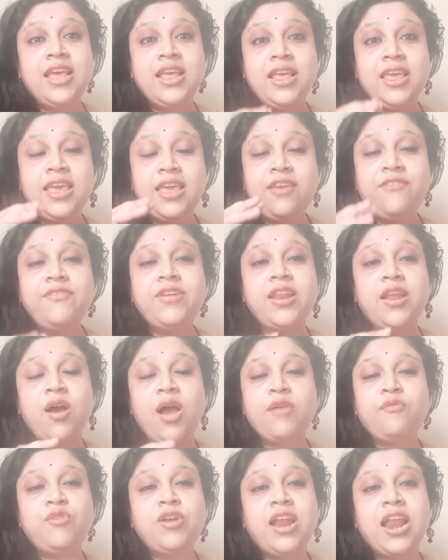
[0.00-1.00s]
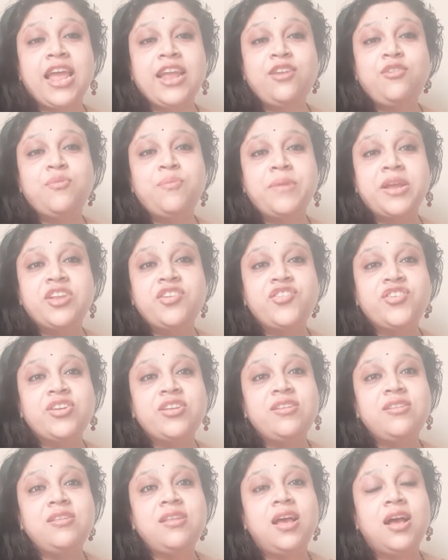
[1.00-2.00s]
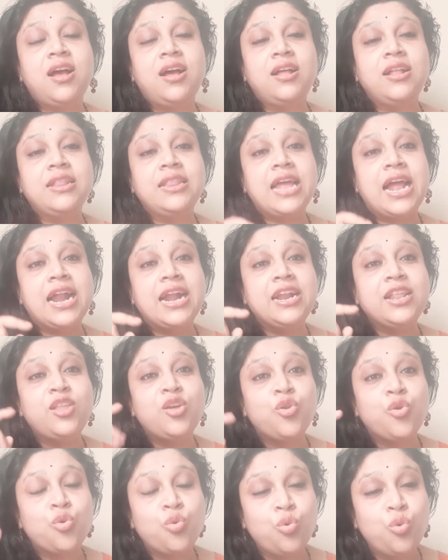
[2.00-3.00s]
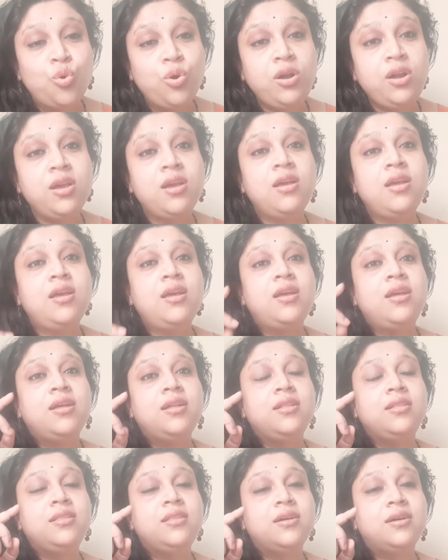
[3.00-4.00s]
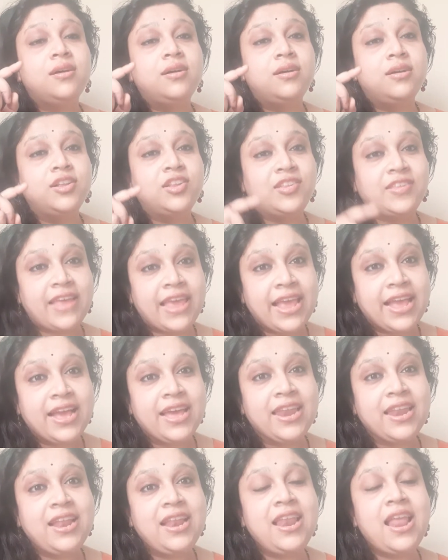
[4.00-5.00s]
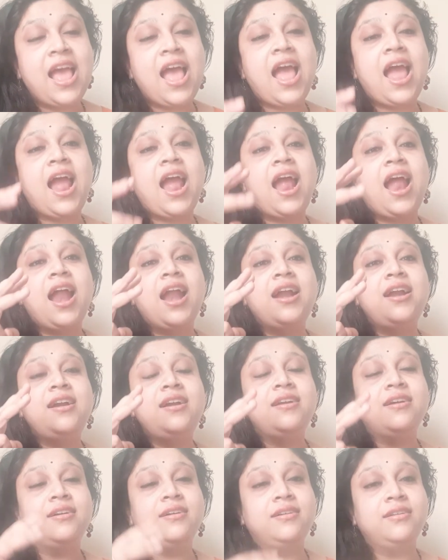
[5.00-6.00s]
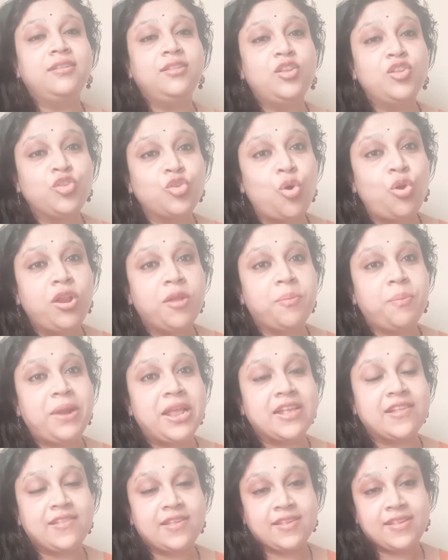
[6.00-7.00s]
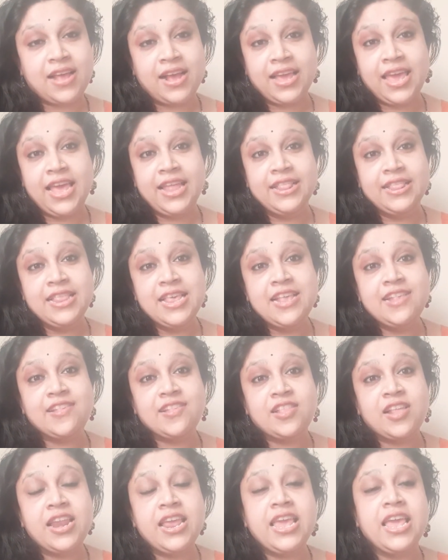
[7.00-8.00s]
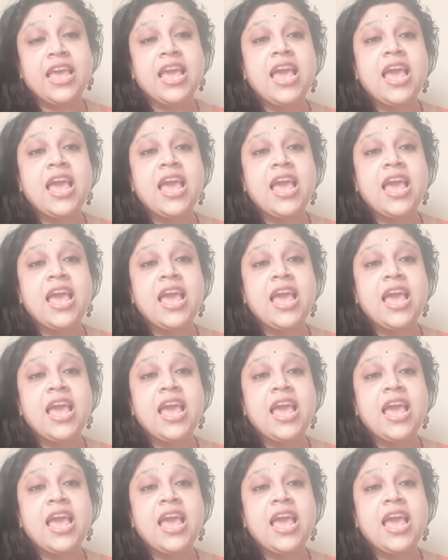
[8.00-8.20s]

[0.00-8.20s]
even I would like to mention that the root, the sacral, and the solar plexus, again these three,